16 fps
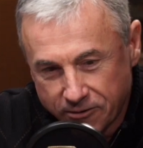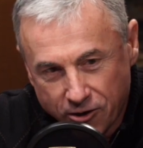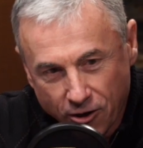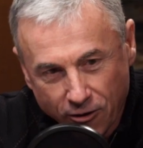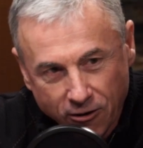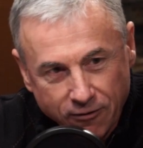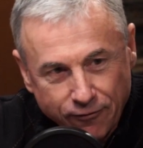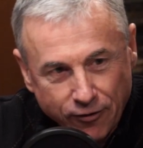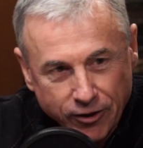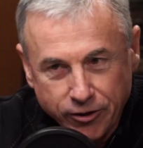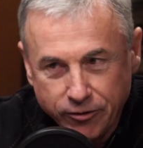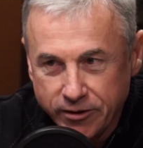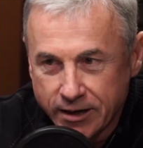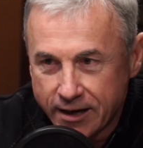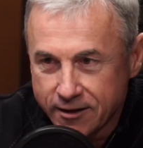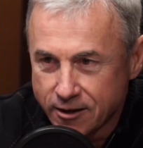dirt flew,
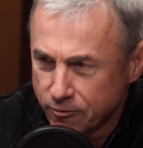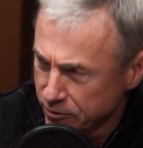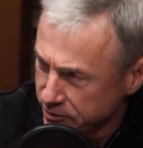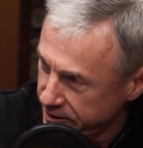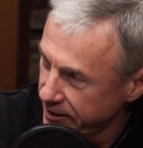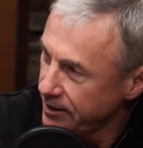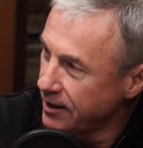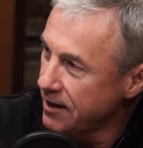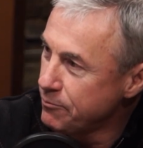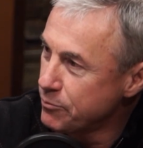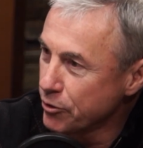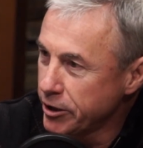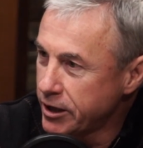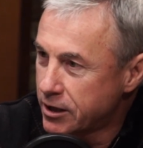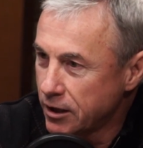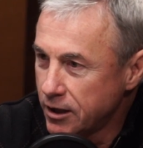and I thought, well, she came
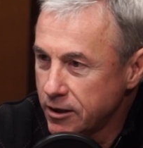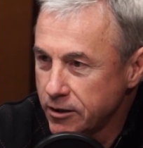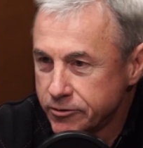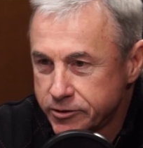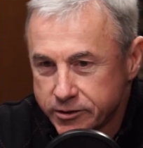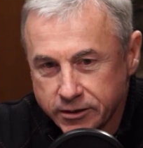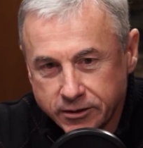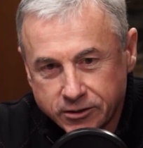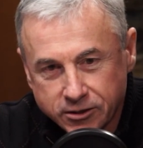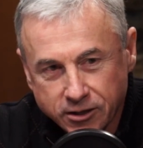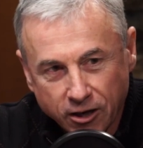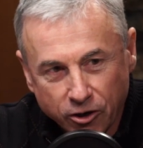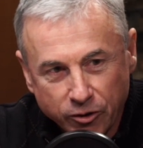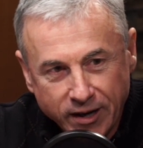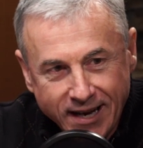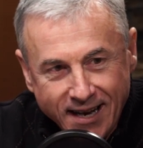pretty close. And
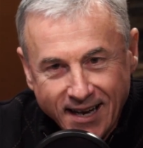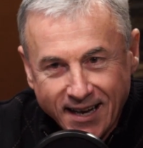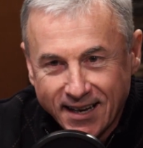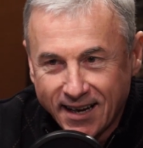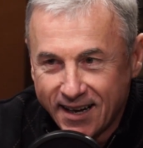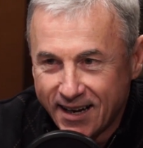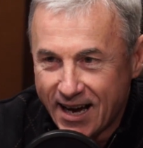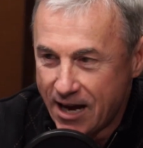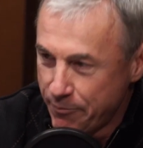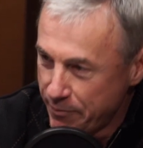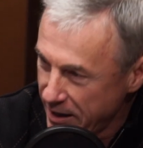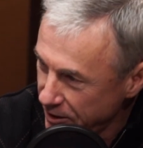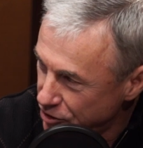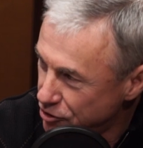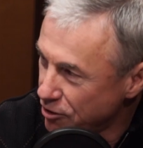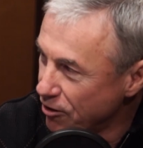so I
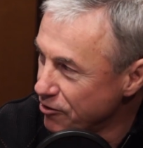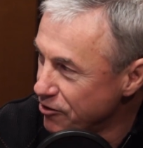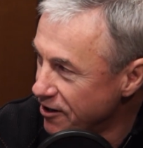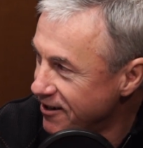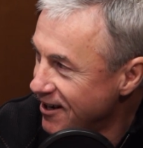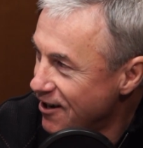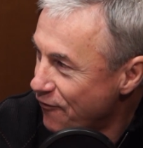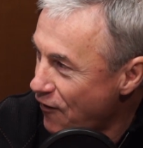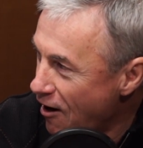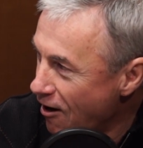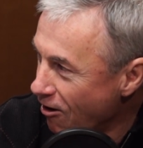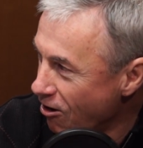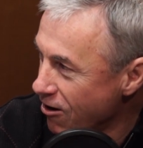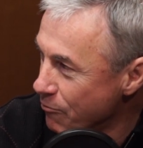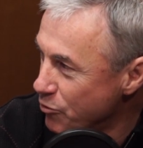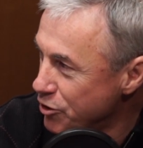made sure the
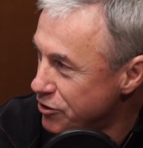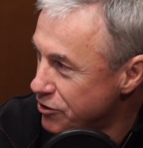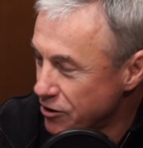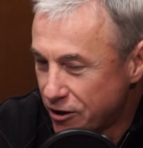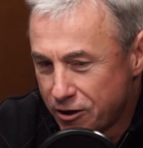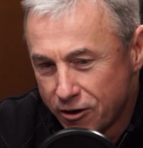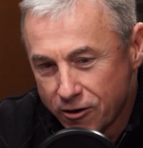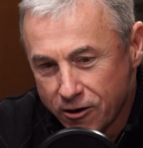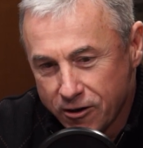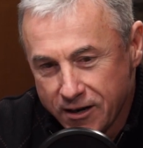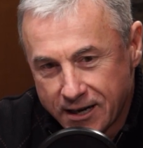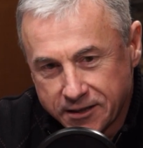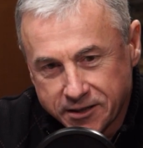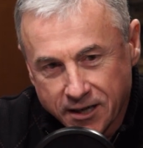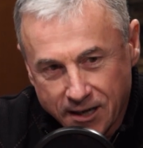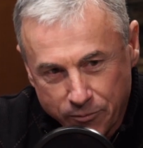firearm was secured, and I
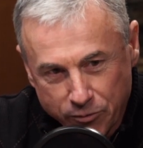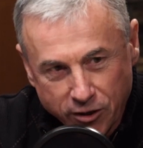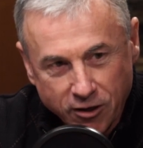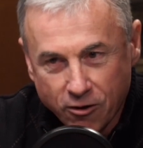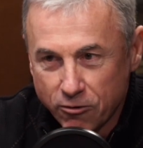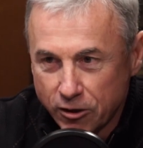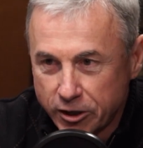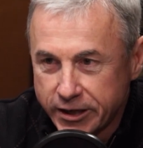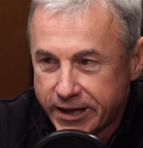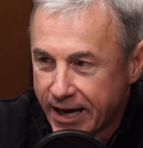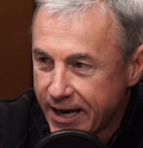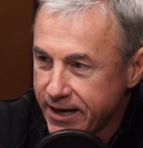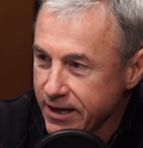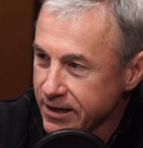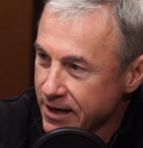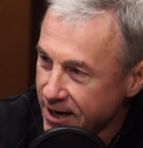said, I'm going to go look
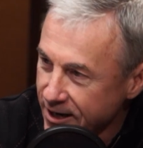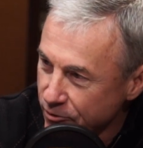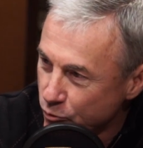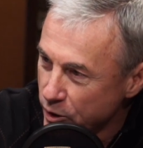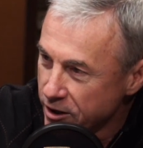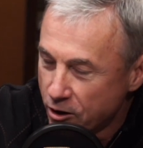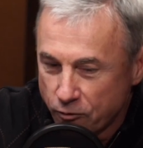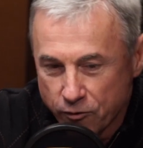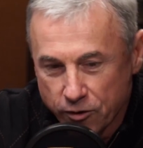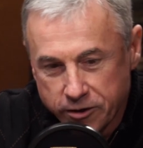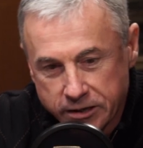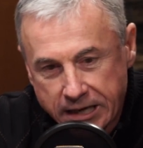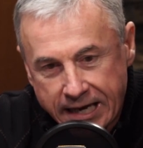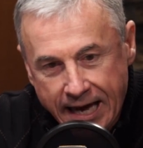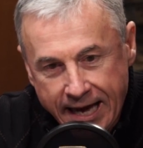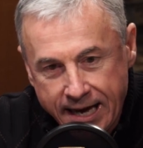at it. And I went over to the
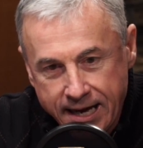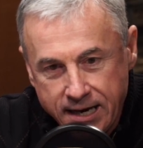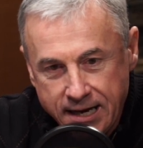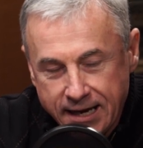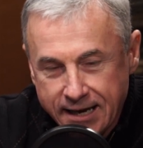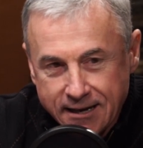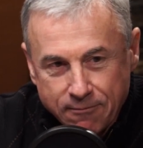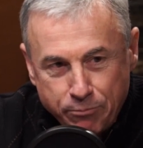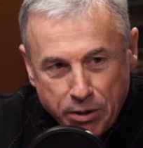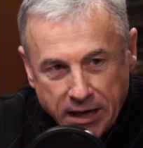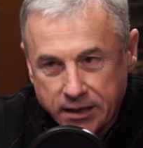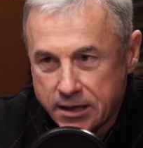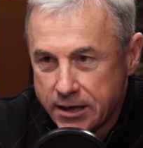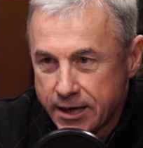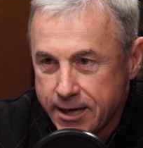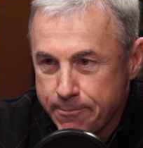can, picked
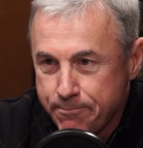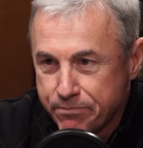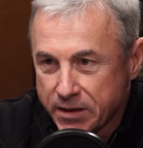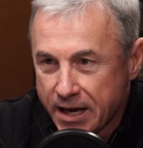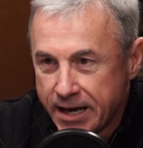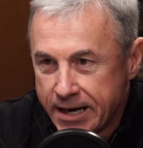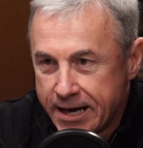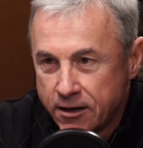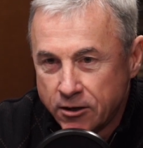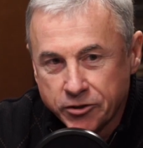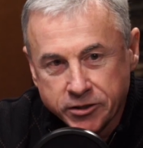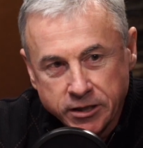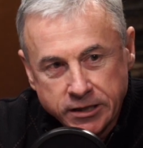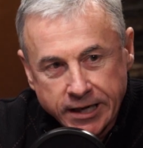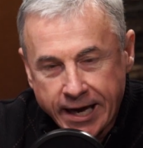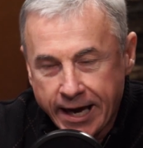it up, And
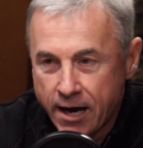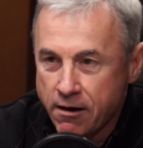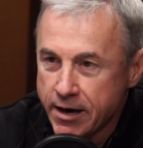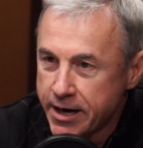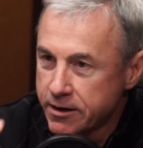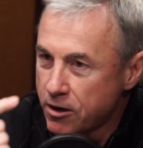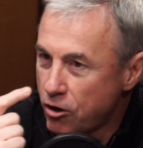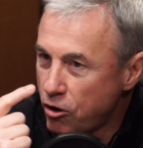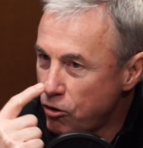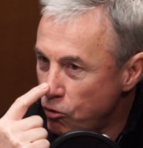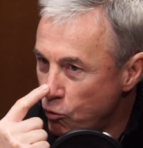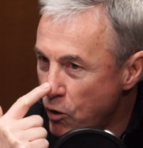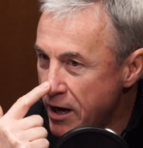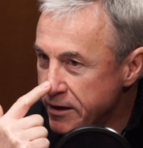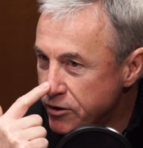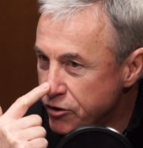Elsie, the cow had a hole
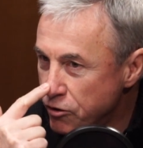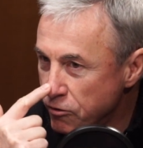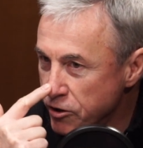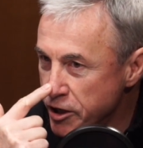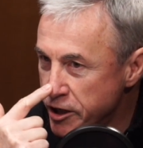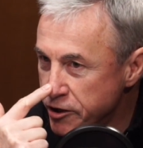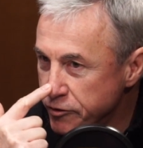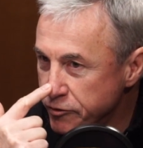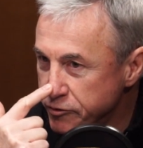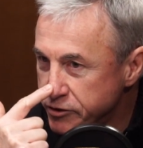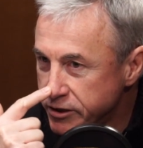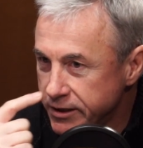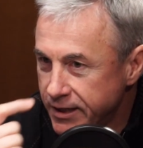right through her nose.